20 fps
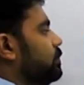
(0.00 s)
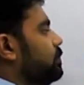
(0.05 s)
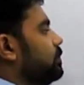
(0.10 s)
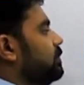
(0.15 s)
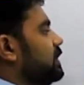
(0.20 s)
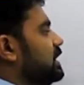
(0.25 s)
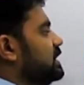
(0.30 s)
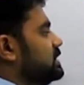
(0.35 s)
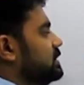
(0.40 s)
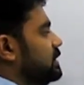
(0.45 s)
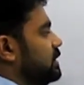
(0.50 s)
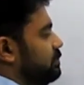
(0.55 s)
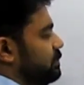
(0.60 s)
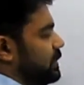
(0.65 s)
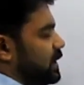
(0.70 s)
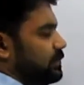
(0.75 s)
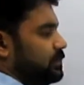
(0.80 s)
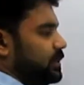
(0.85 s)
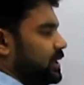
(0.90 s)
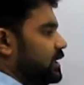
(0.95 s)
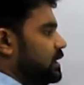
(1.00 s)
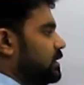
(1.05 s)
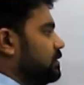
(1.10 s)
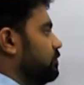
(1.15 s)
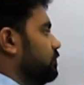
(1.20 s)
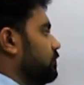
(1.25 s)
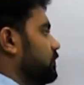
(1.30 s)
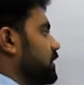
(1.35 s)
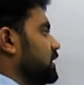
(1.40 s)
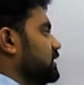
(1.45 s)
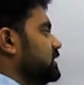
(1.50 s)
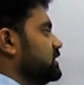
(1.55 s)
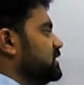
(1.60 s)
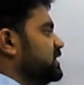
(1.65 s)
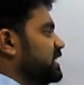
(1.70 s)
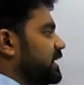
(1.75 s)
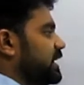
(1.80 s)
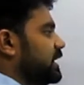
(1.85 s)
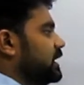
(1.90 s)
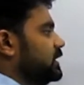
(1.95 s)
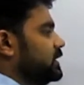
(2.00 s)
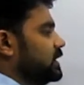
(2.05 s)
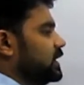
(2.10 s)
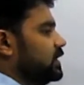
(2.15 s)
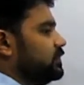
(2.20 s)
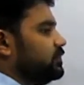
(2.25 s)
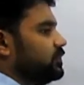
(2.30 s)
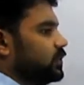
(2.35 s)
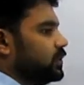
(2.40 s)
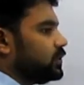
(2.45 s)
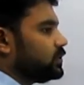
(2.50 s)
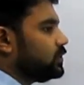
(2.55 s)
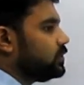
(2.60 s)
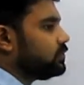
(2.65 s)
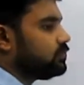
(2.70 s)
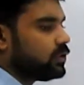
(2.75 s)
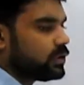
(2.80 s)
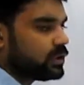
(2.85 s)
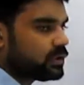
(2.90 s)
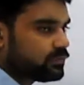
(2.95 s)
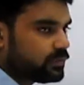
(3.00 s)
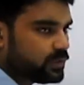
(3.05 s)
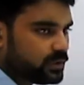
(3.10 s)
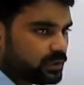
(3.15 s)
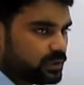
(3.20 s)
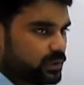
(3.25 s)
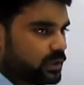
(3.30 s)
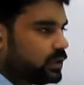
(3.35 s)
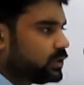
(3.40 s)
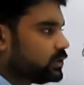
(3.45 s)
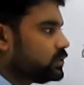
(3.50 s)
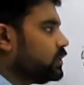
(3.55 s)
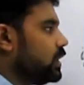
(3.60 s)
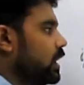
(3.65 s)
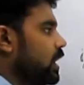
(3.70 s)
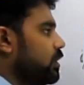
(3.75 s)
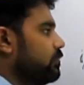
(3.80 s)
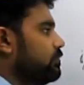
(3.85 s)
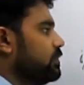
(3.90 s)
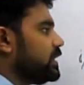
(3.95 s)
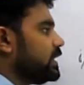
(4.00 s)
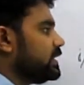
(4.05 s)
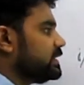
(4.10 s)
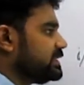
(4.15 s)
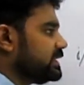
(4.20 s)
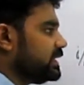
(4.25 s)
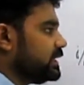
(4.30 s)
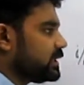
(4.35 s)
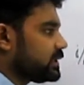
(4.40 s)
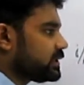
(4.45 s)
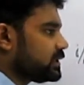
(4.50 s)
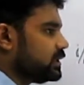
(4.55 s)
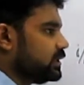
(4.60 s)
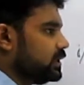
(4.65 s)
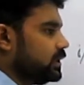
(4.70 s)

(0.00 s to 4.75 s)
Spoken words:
means maybe first, second, third, fourth or whatever. So how we can select?